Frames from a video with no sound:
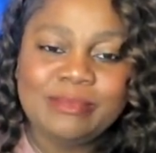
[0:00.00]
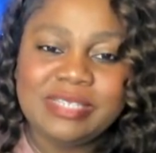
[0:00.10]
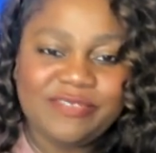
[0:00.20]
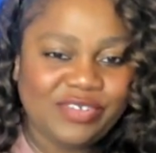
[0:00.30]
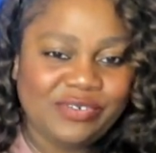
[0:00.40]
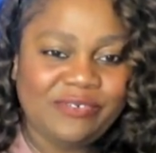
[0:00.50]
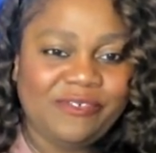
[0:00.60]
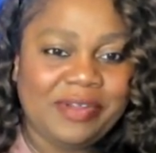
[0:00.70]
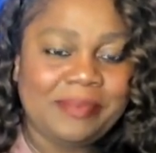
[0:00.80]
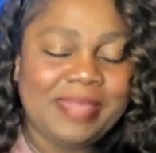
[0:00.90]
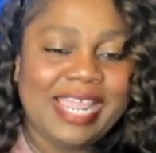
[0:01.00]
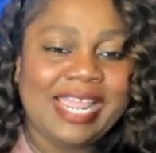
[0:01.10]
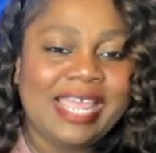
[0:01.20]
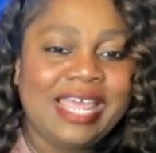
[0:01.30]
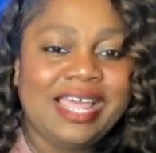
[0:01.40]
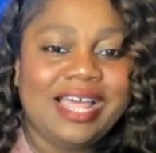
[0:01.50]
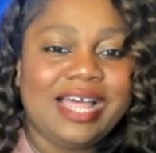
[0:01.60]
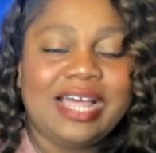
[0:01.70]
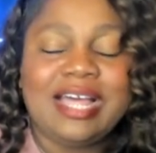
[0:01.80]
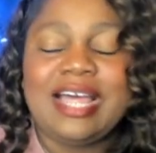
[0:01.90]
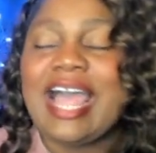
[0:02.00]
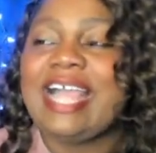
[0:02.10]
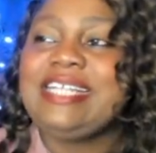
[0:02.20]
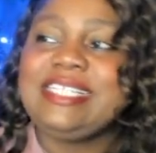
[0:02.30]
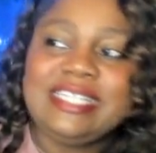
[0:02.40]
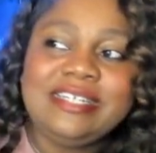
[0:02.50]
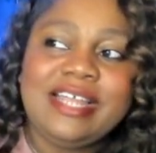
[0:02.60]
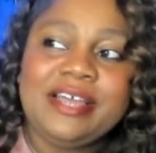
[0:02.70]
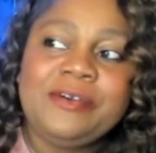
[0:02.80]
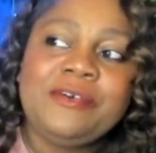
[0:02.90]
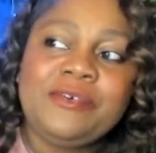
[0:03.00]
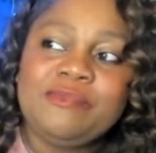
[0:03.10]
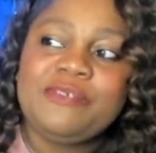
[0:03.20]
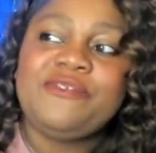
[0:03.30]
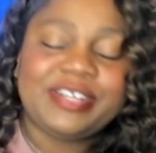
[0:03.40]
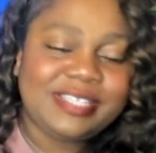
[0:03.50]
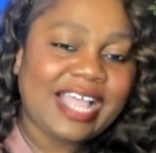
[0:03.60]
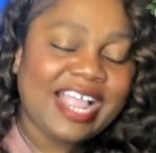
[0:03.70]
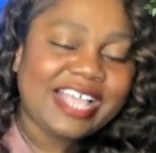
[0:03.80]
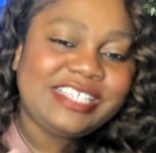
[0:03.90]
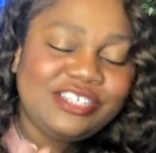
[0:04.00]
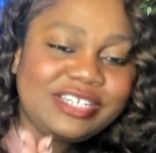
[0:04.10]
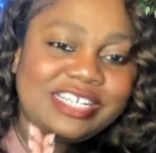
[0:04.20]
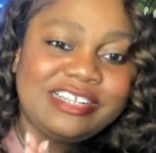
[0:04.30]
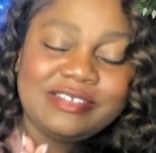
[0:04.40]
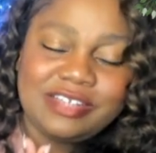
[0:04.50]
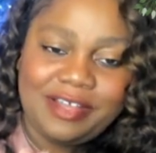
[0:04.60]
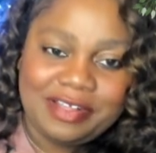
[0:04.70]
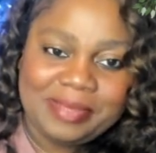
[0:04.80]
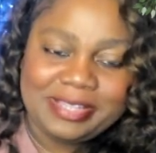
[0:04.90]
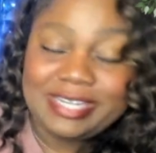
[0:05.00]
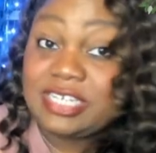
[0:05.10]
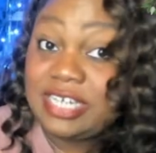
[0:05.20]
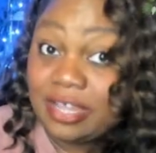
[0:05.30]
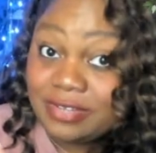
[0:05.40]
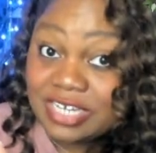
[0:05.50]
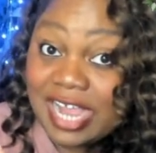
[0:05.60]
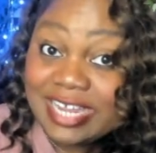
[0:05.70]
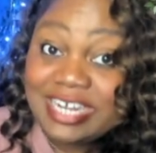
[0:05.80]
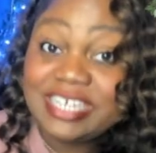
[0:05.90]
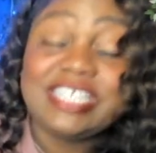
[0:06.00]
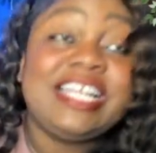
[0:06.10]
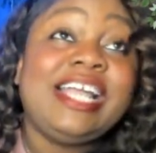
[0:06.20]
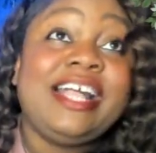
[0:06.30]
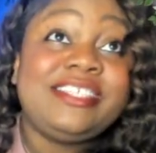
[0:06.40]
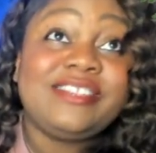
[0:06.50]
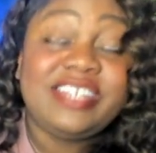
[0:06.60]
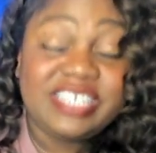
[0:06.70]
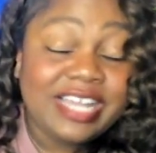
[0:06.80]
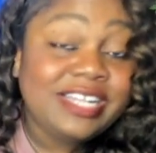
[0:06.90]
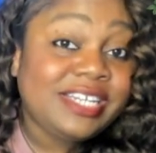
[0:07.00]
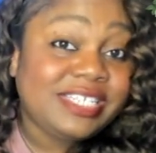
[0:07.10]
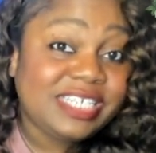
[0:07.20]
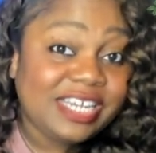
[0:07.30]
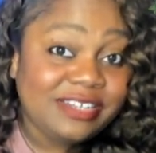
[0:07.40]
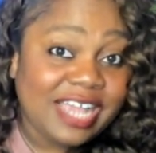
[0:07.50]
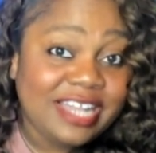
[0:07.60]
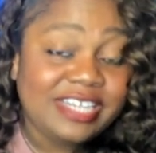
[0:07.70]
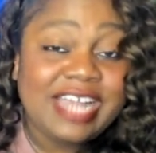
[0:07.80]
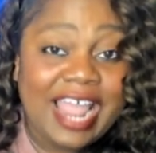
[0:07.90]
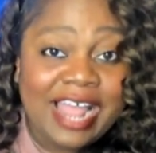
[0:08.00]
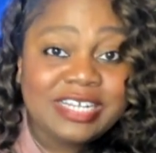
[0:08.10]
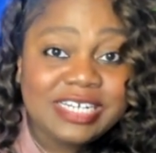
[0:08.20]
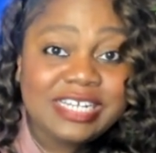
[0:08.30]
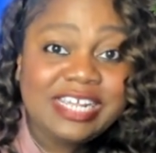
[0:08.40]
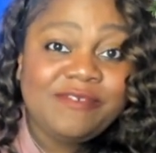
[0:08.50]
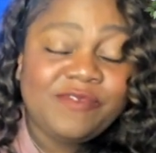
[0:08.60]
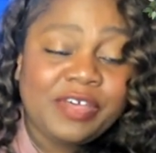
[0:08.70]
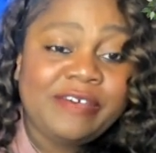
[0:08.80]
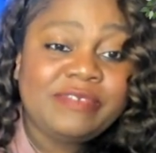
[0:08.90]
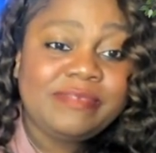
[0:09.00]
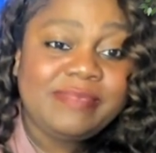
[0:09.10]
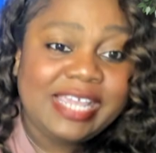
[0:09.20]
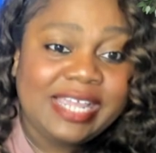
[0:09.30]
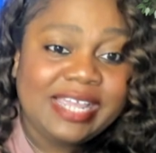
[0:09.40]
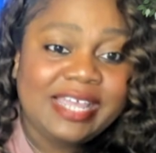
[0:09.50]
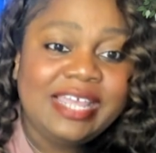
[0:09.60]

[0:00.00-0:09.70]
difficult for me. I didn't know, well, first I guess I should talk about the shell challenge. So the shell challenge actually involved me,